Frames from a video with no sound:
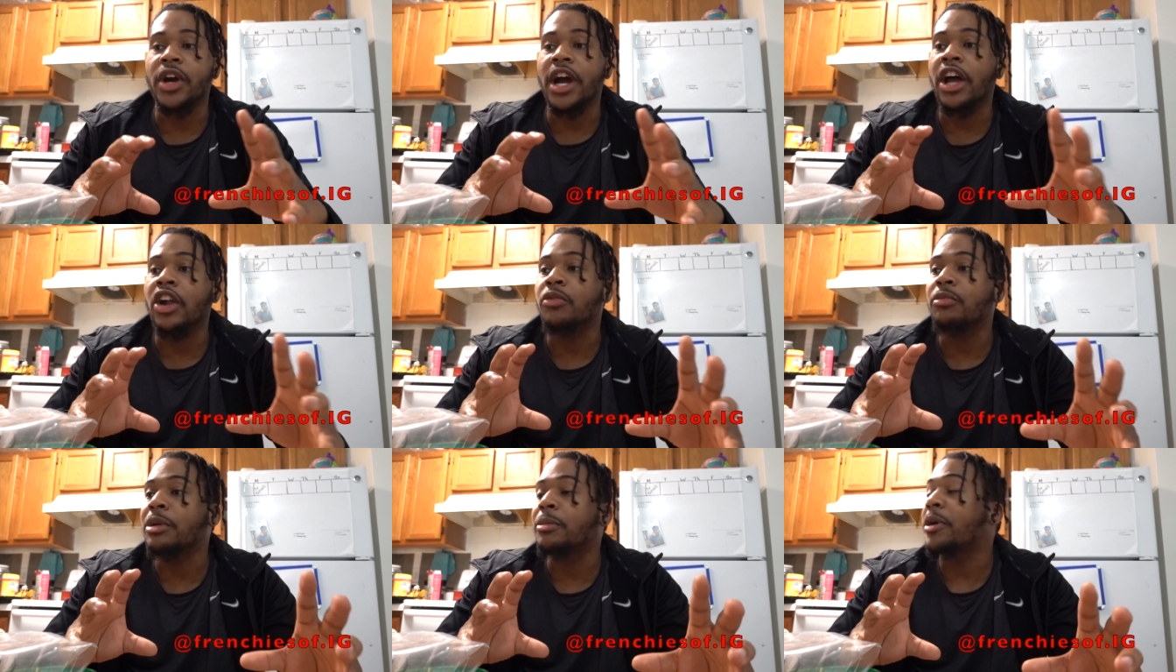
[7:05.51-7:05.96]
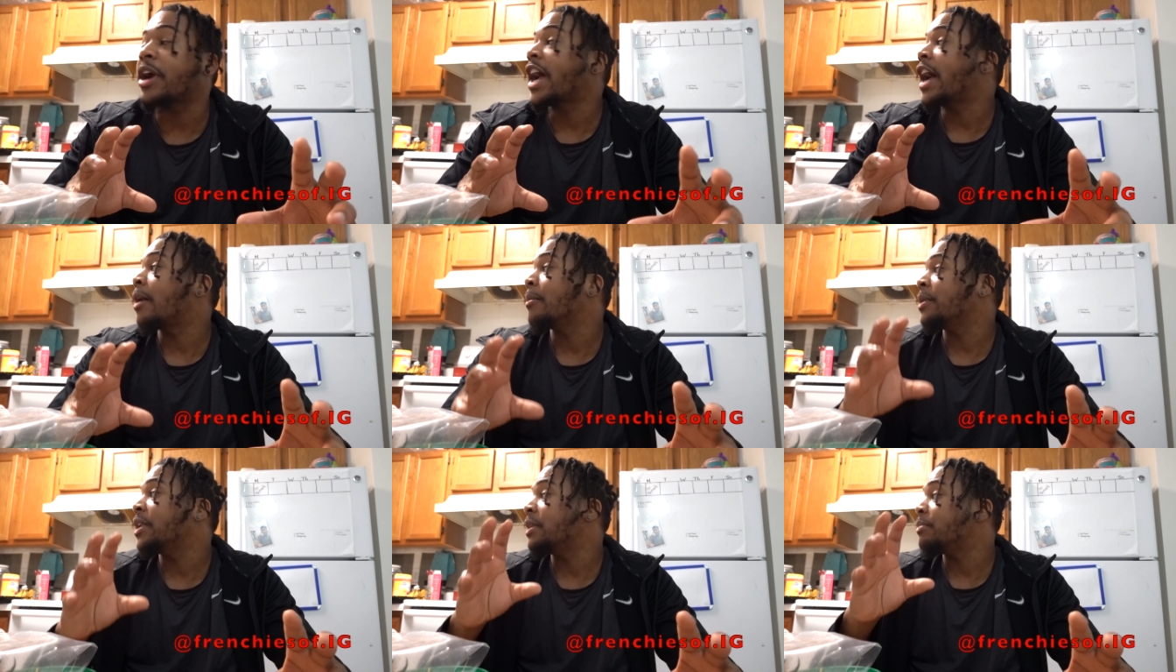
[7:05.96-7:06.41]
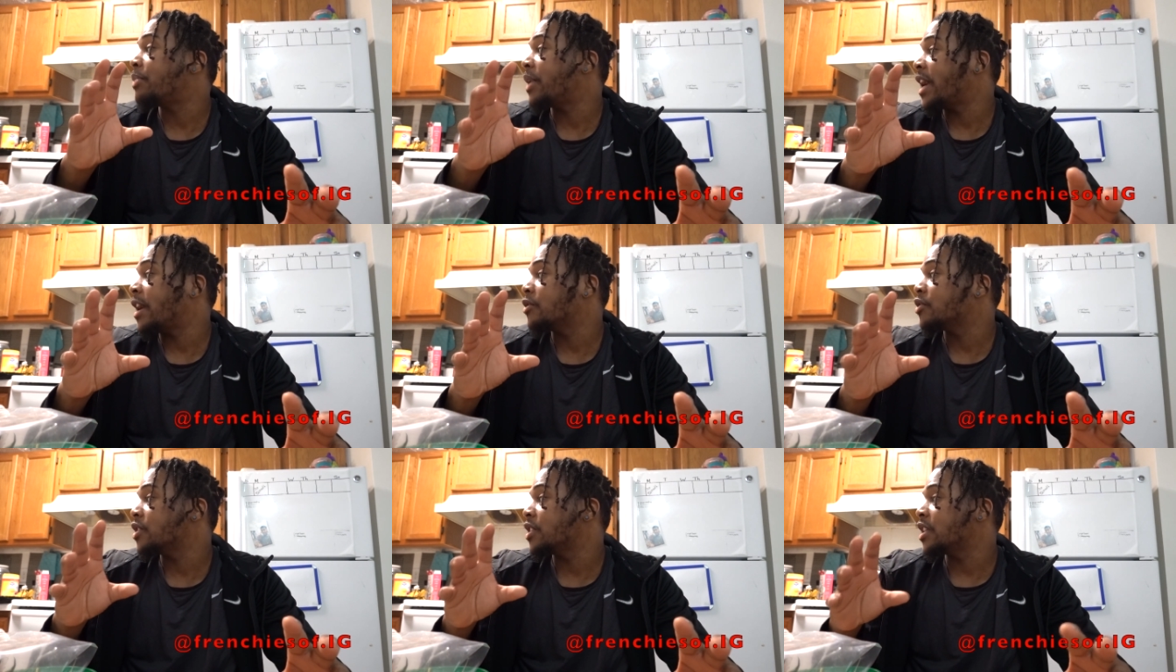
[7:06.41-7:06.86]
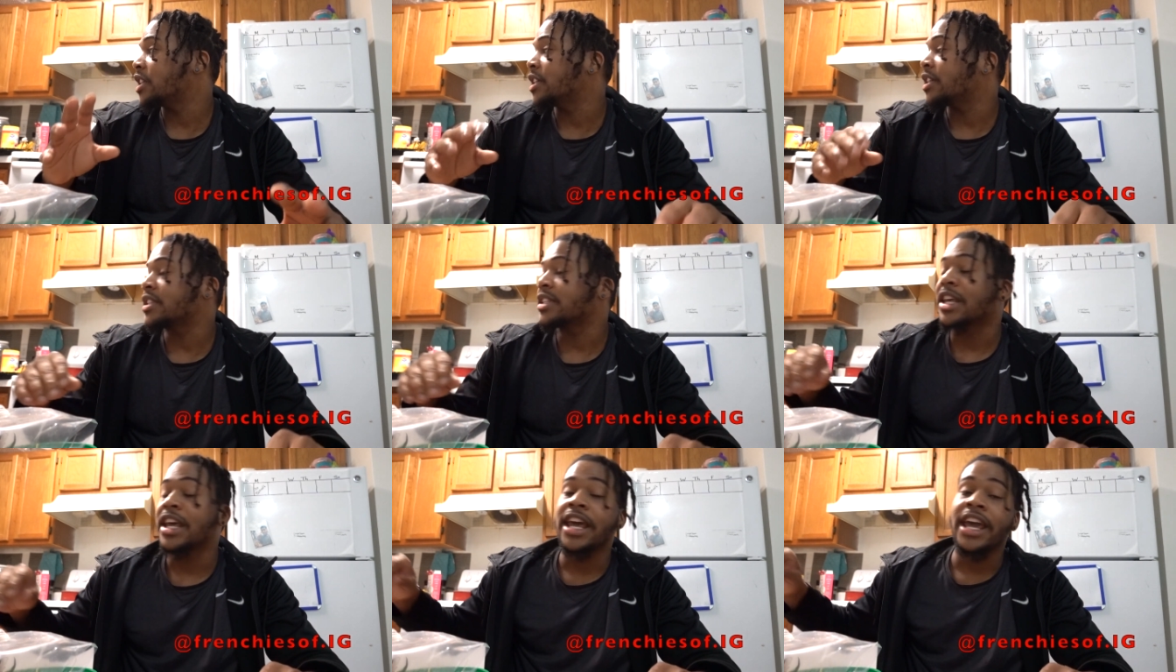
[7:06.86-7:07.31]
I don't remember how many pounds it
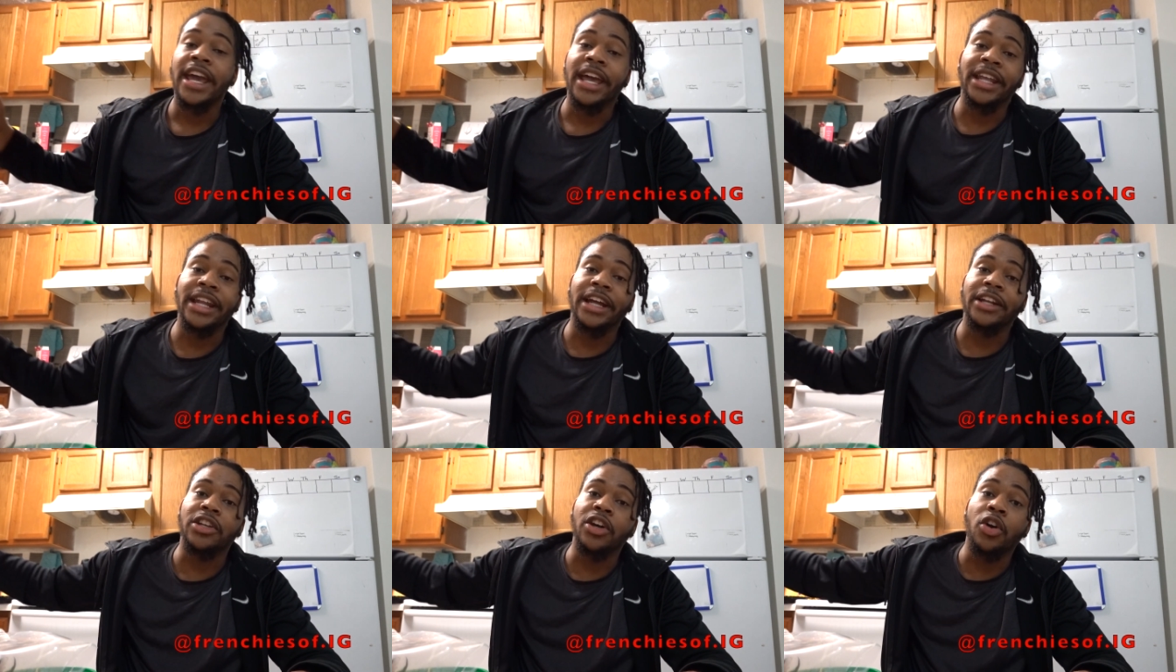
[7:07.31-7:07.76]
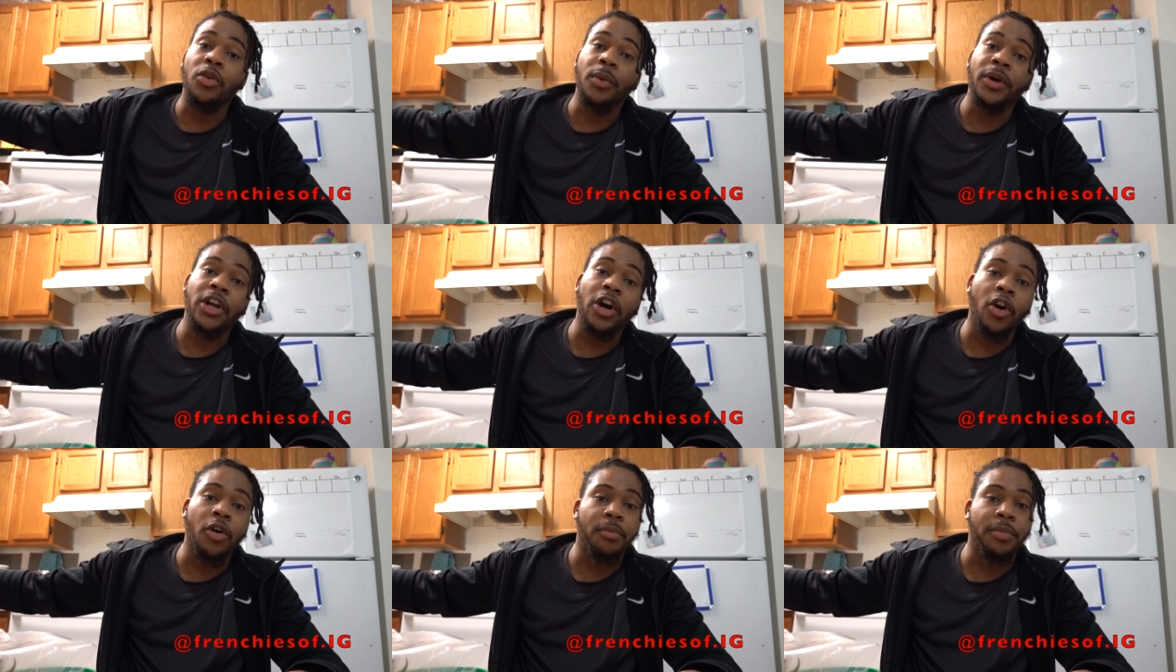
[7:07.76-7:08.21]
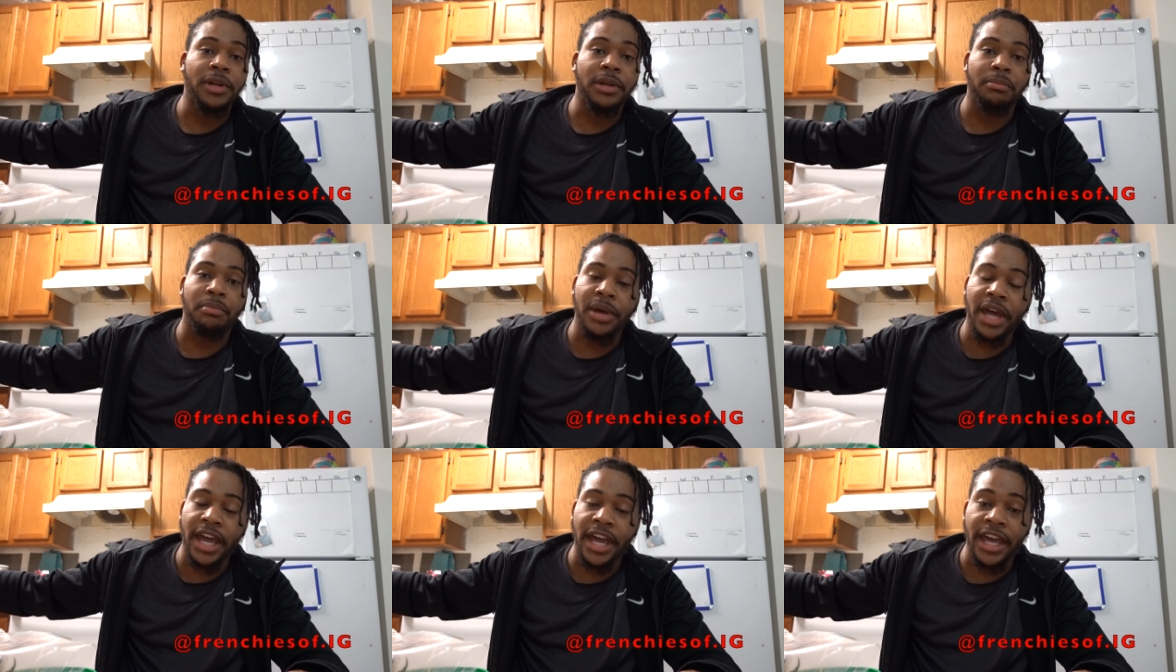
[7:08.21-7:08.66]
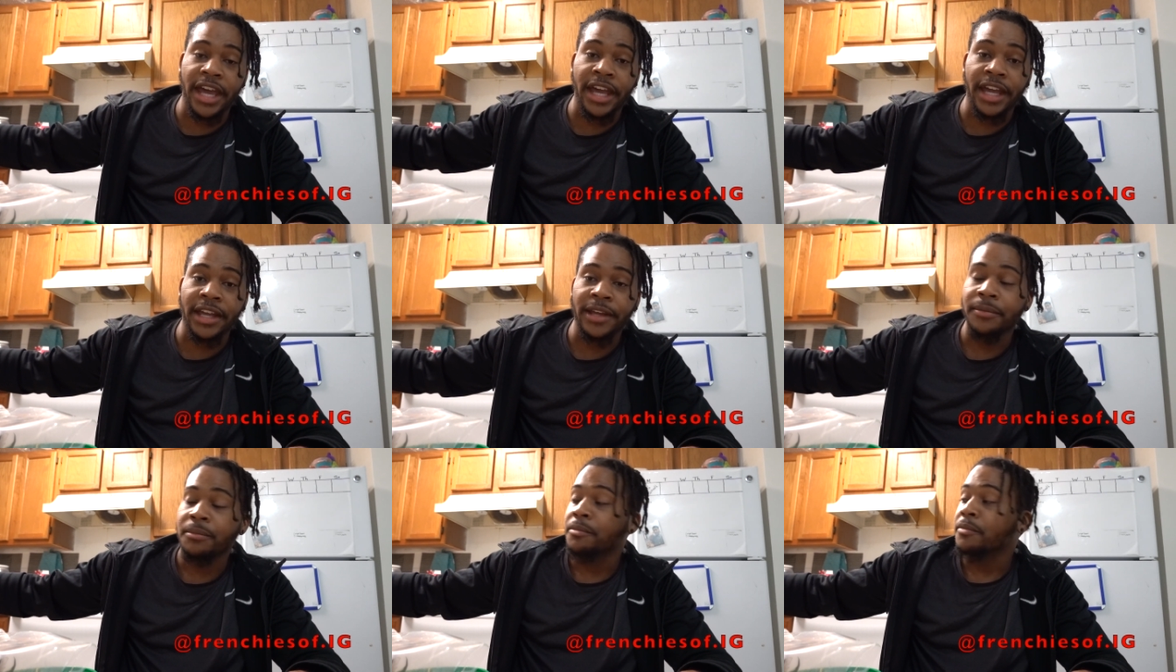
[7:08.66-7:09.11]
is, and I don't want to open the bag